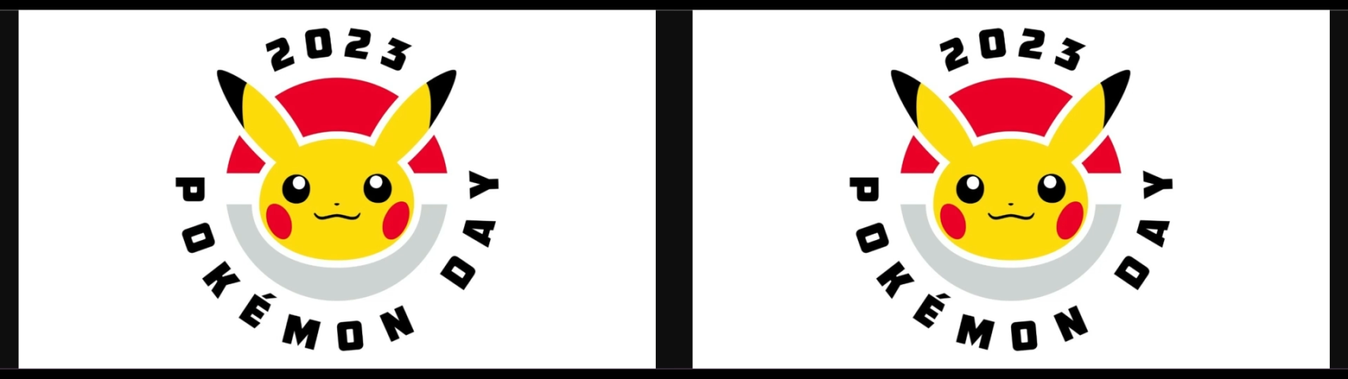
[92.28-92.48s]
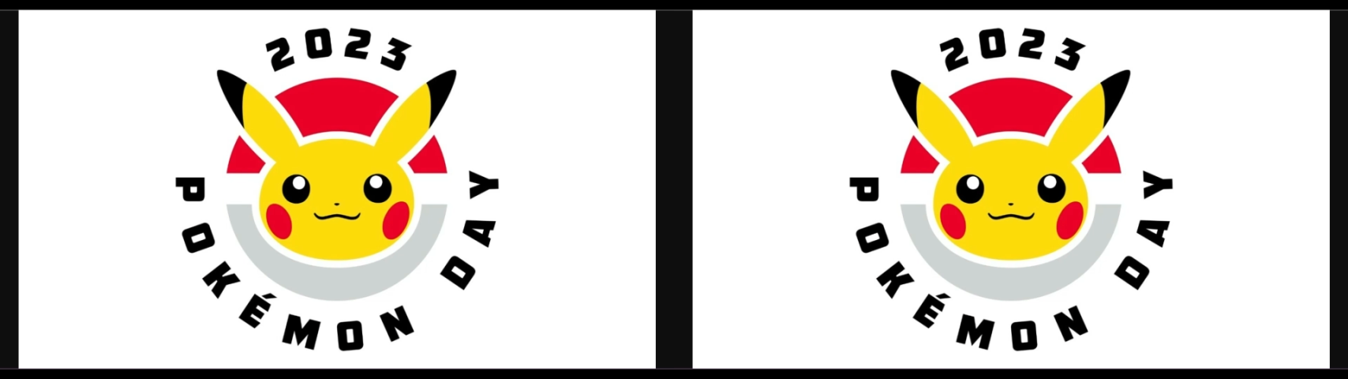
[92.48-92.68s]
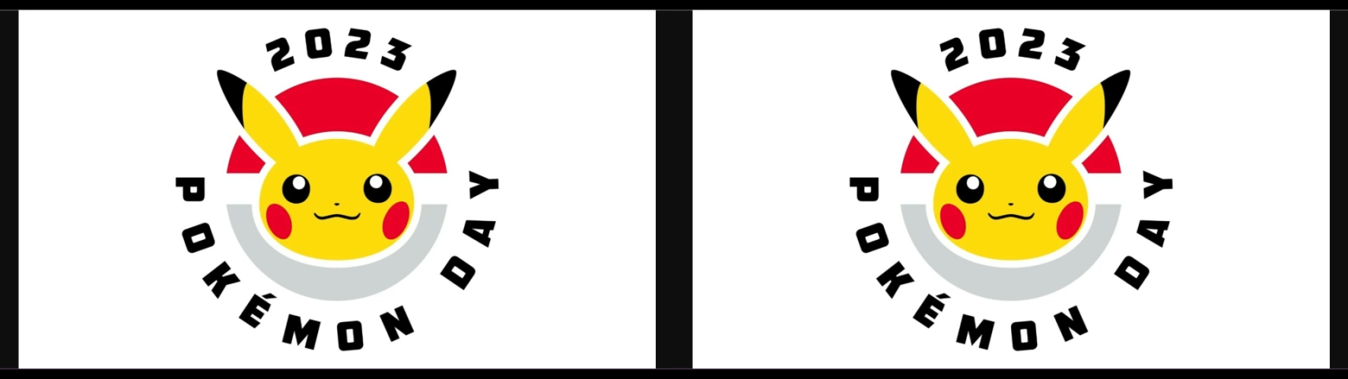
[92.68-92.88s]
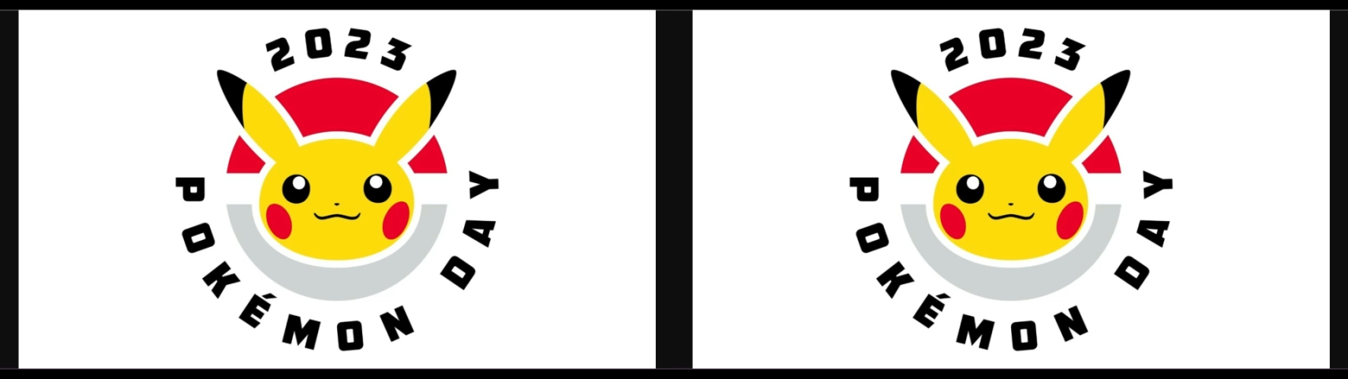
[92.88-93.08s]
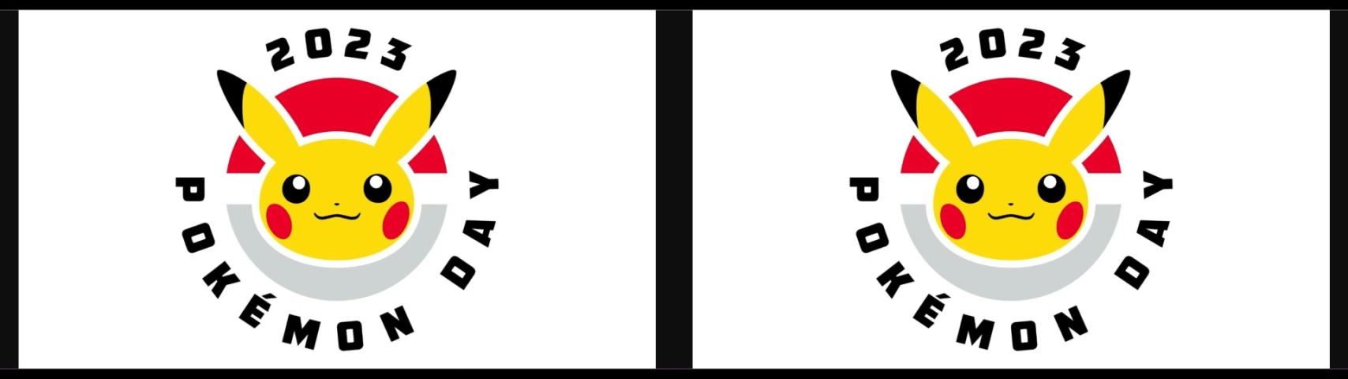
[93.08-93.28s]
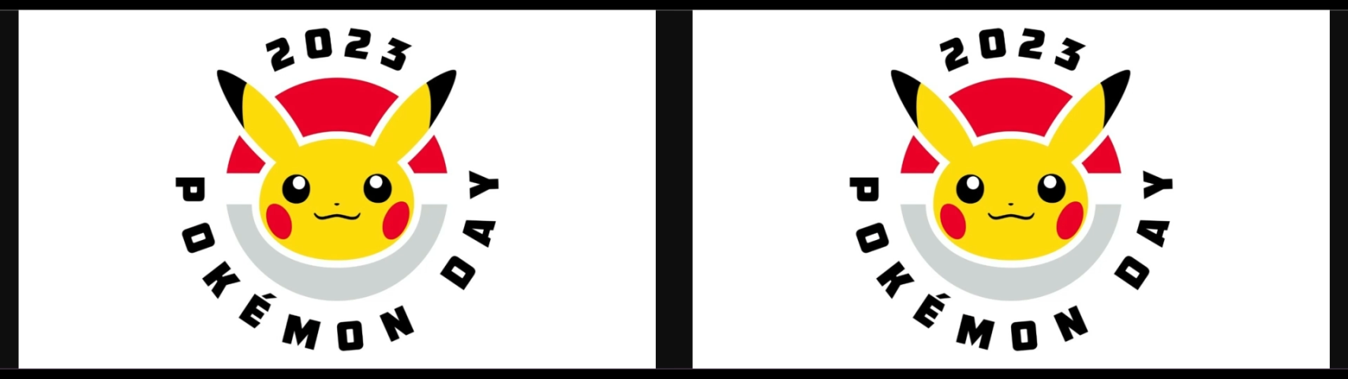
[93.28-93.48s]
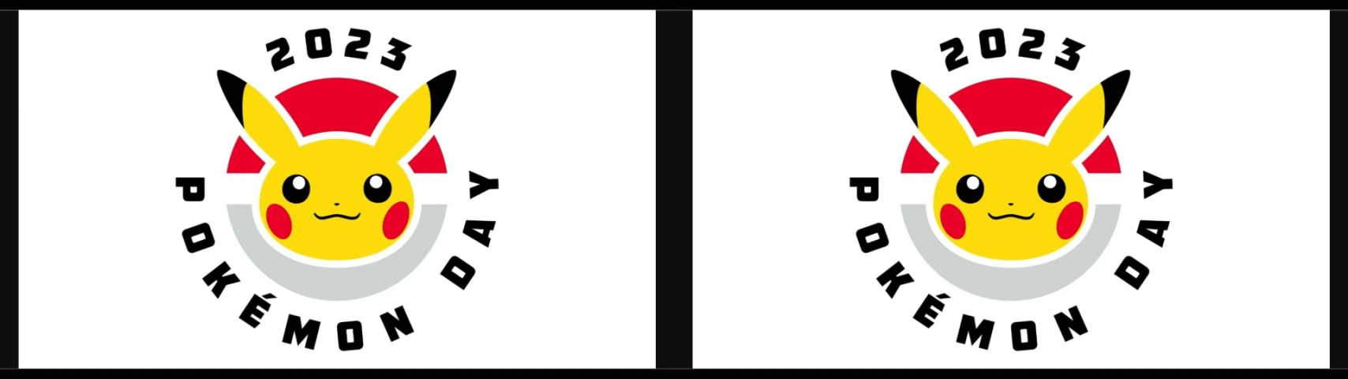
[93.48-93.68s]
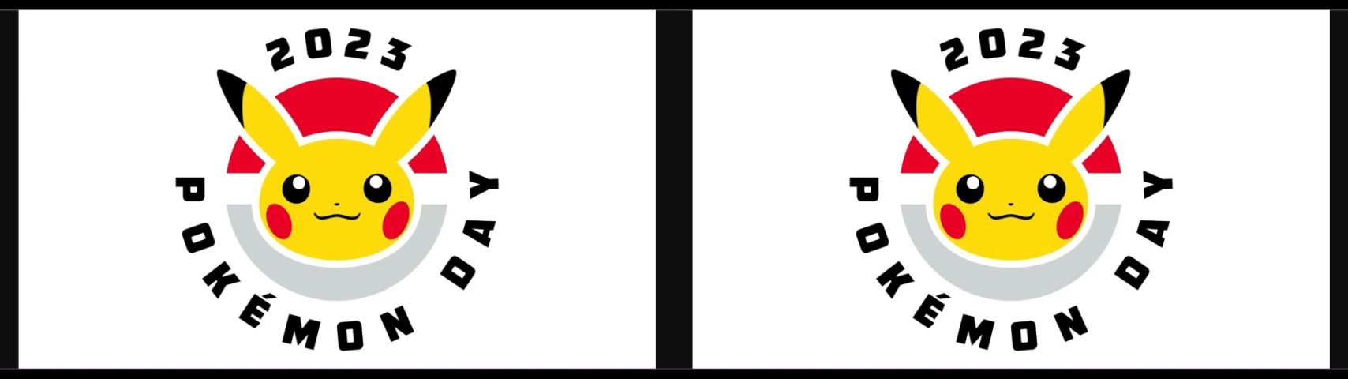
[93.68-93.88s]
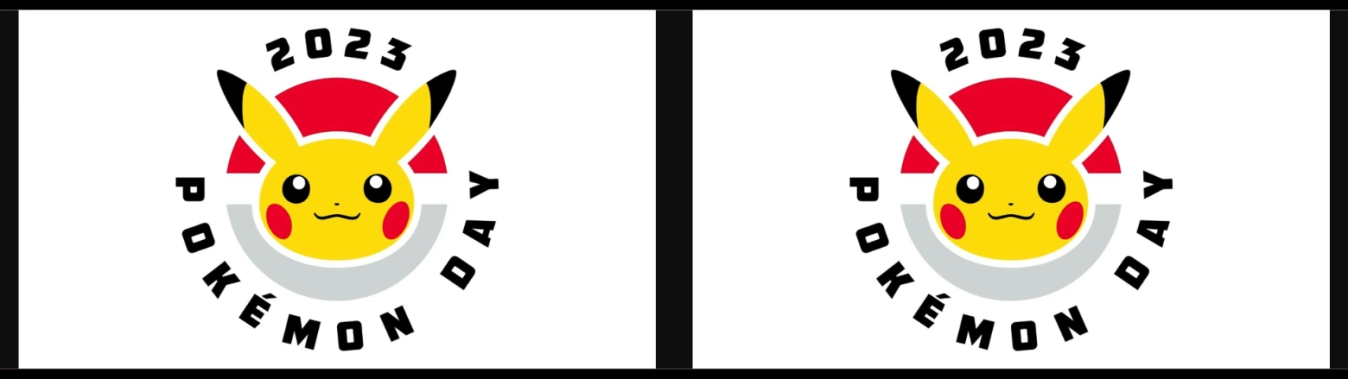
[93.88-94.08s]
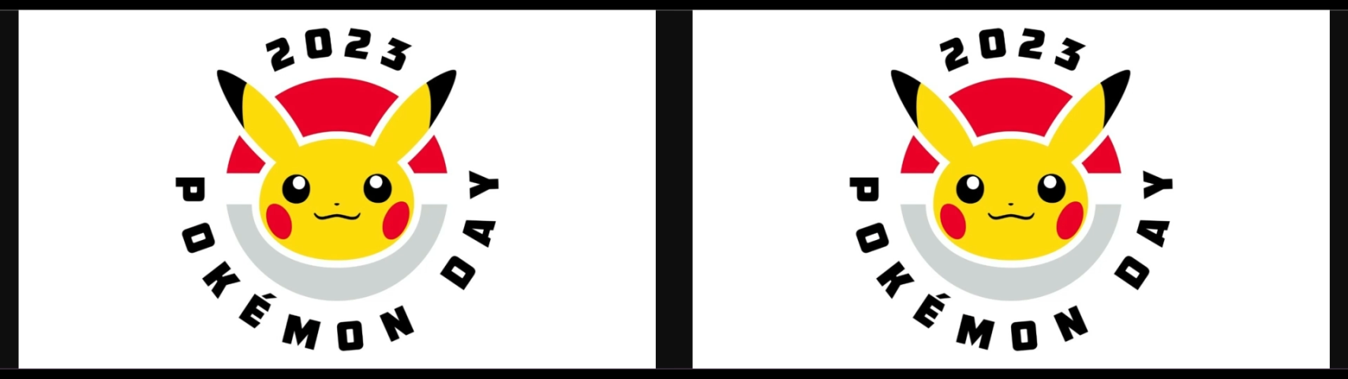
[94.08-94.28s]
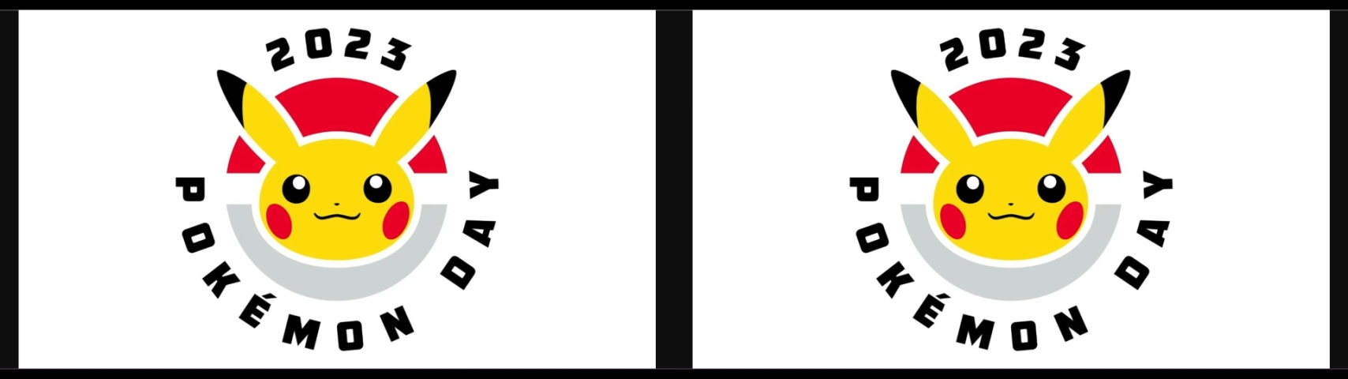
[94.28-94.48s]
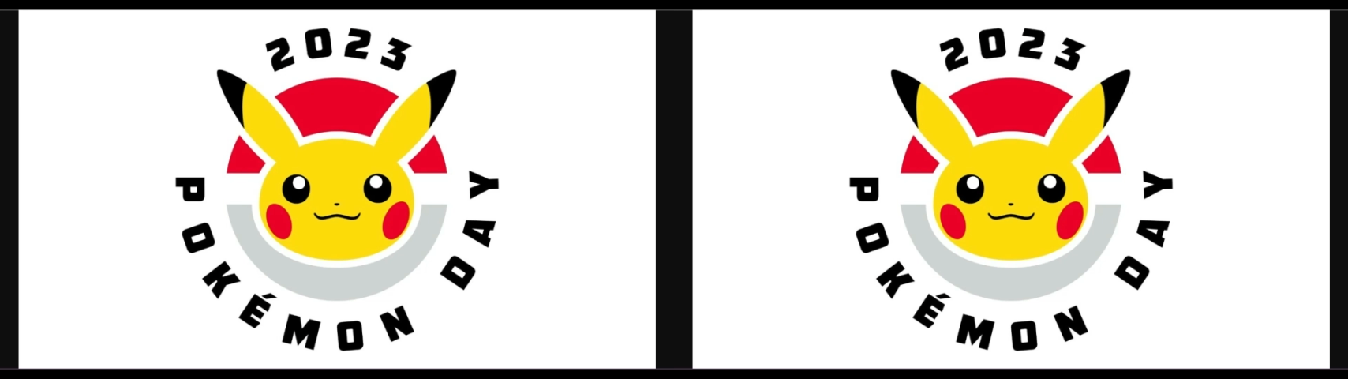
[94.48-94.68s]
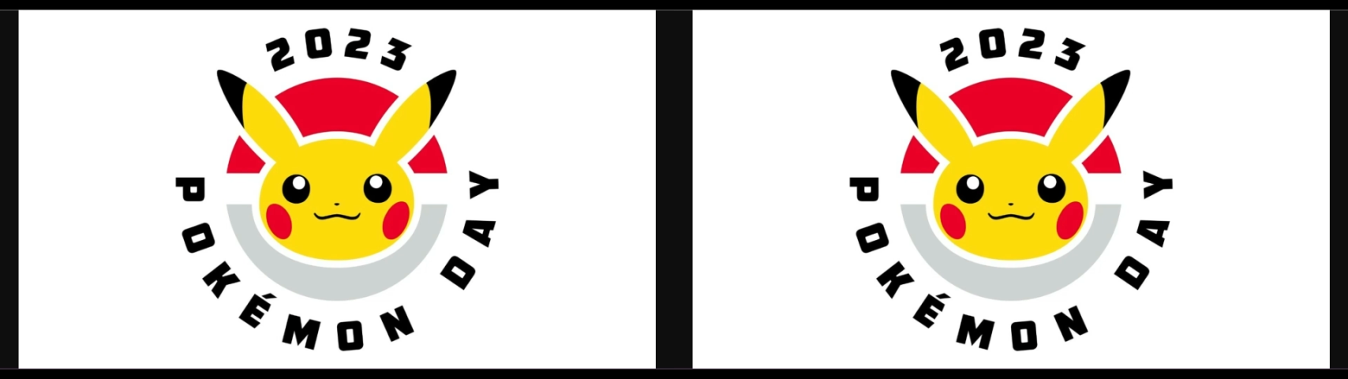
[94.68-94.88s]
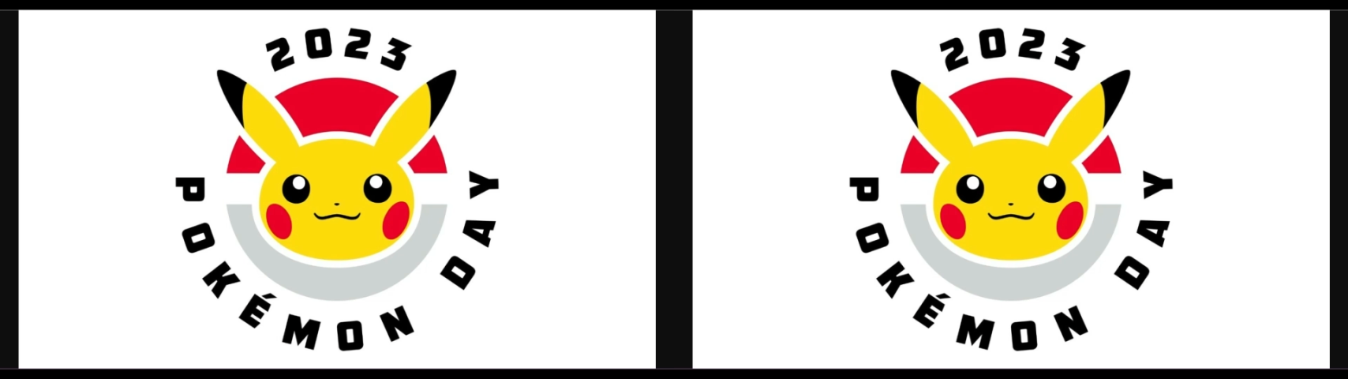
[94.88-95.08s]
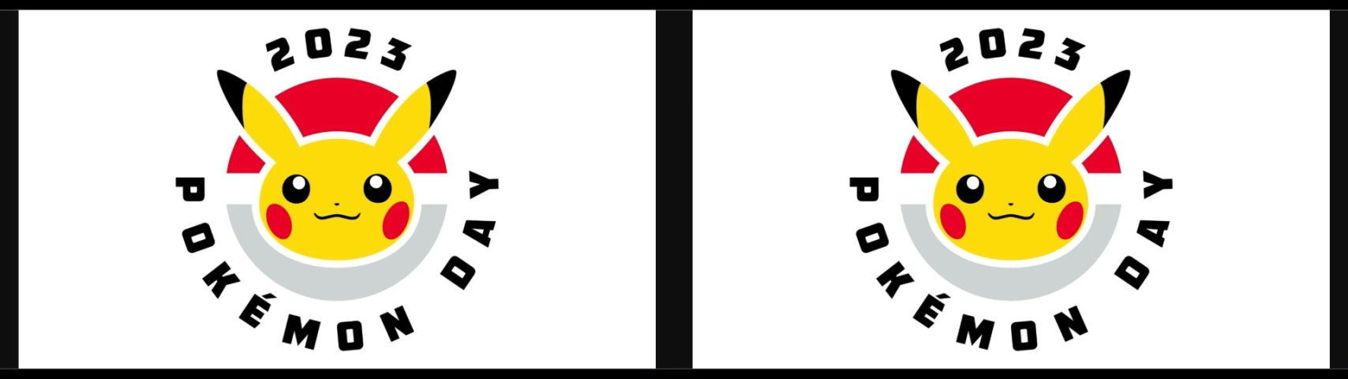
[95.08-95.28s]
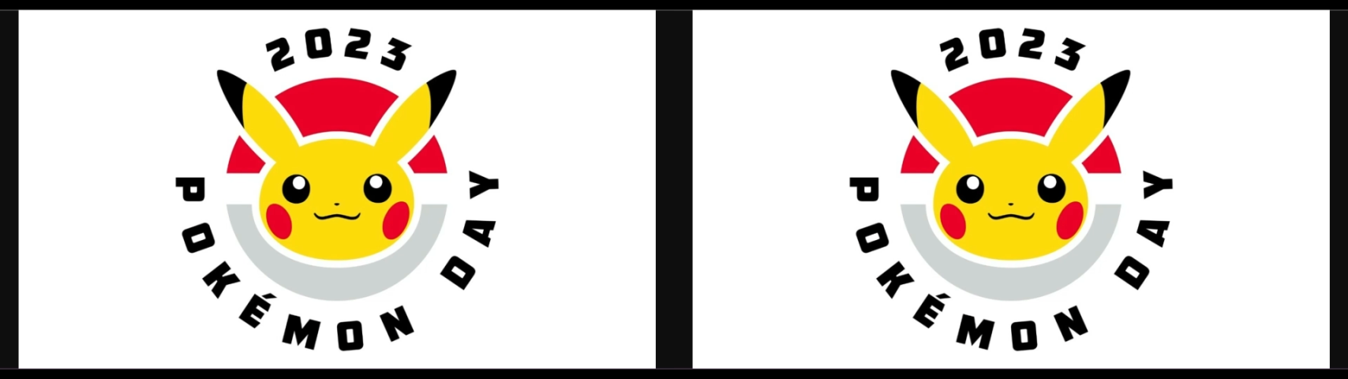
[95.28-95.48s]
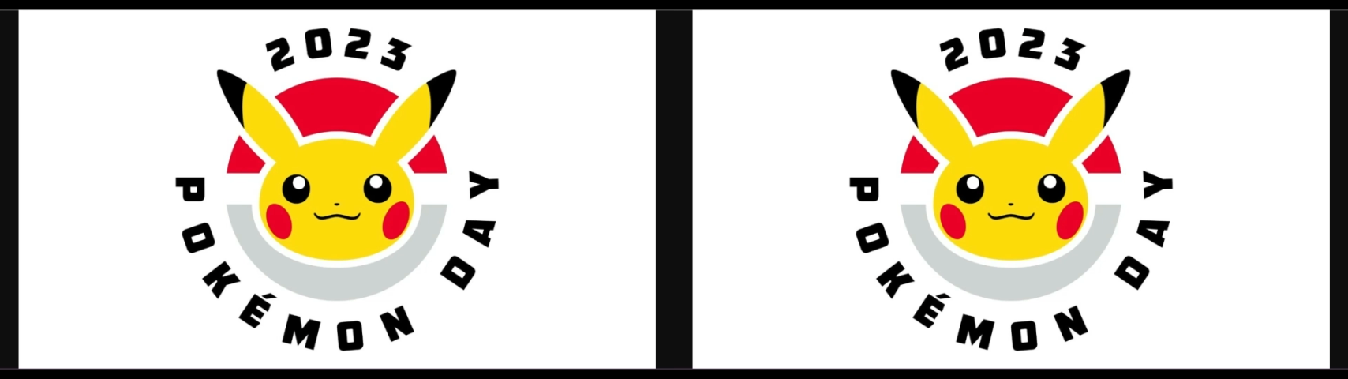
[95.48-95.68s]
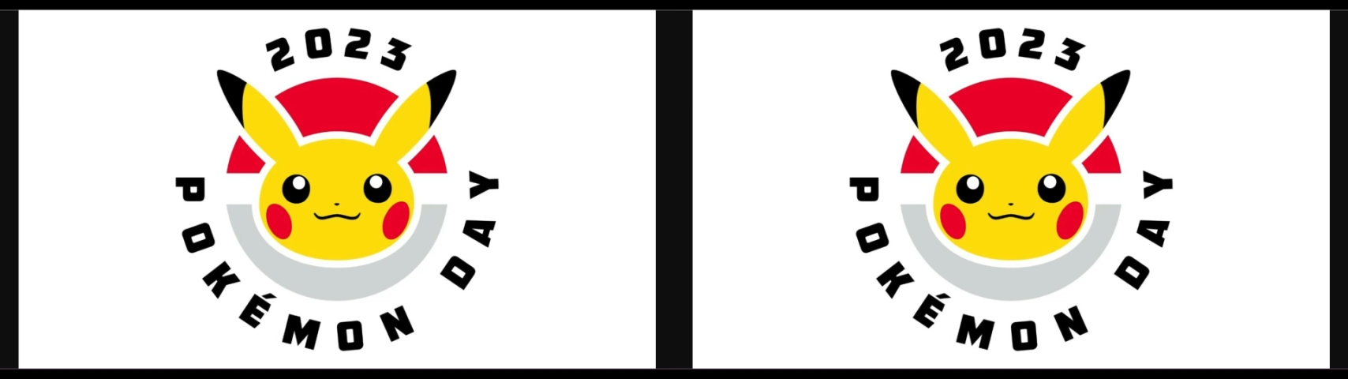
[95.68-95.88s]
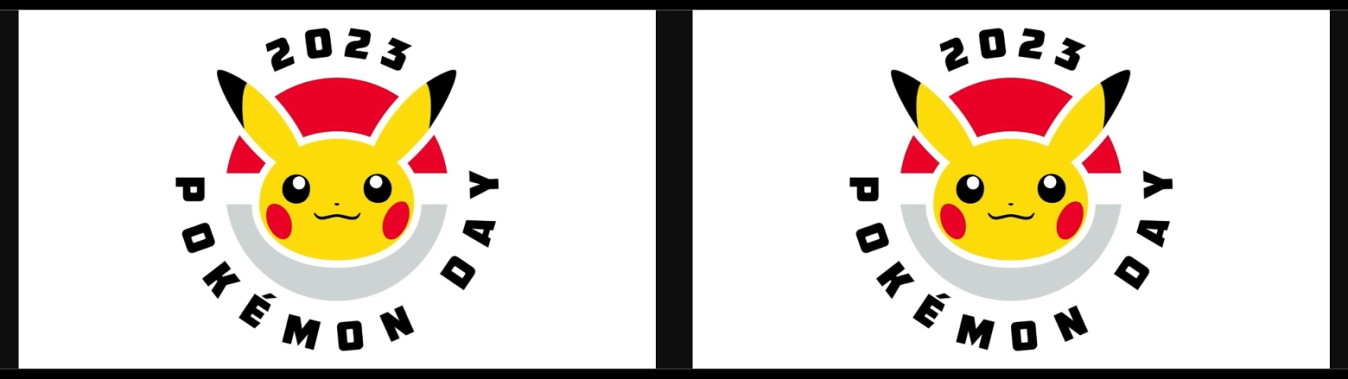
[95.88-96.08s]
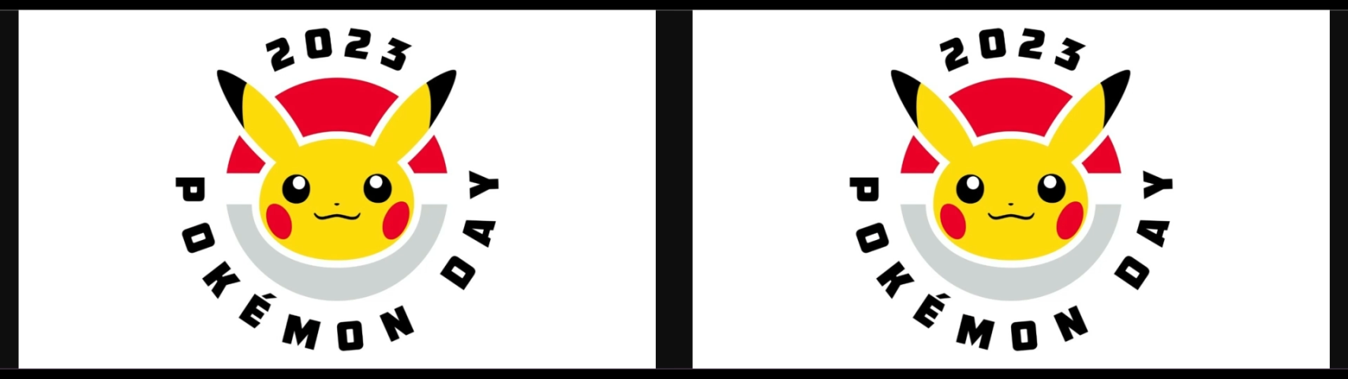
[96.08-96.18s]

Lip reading: No face is visible, so there are no lips to read.